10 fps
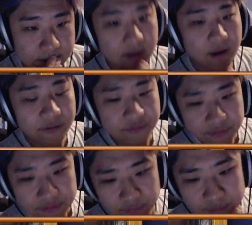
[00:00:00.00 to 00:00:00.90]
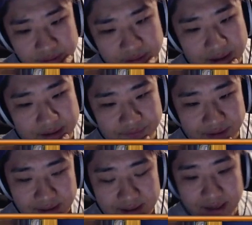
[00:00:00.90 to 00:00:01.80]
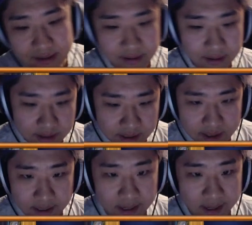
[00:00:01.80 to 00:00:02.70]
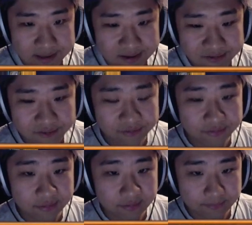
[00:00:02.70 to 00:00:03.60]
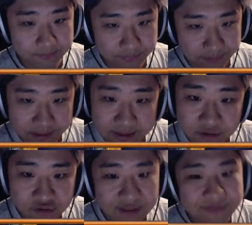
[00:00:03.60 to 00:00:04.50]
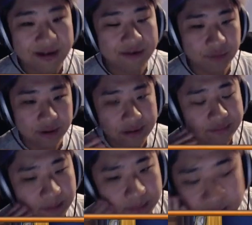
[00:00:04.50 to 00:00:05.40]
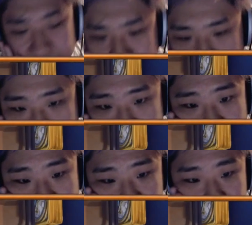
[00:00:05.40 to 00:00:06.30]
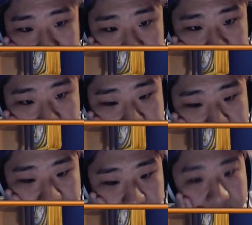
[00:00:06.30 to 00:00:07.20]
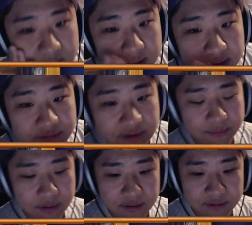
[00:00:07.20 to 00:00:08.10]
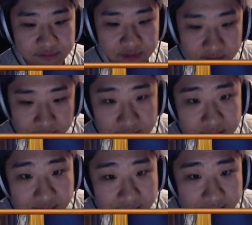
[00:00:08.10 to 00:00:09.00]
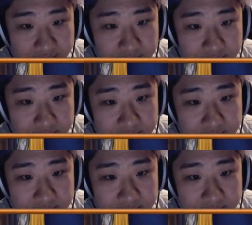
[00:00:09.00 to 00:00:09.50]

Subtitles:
Also, there's a weird line. If I get in and he just, like, he can trade the 5-1 in, right? But what if, again, he just goes face? Does that work? Let's say I go to 9.